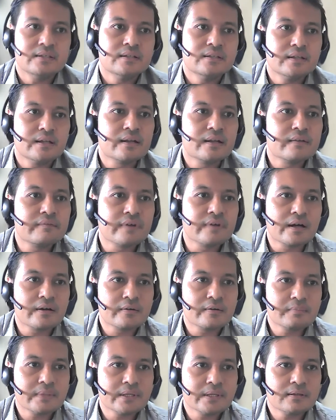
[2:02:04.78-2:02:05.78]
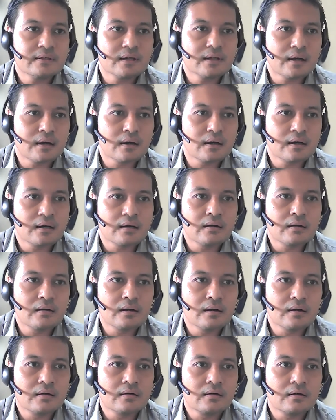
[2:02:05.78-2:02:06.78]
in an environment
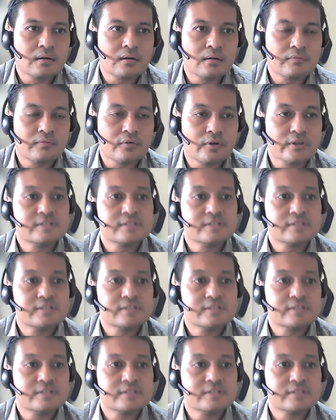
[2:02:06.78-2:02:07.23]
for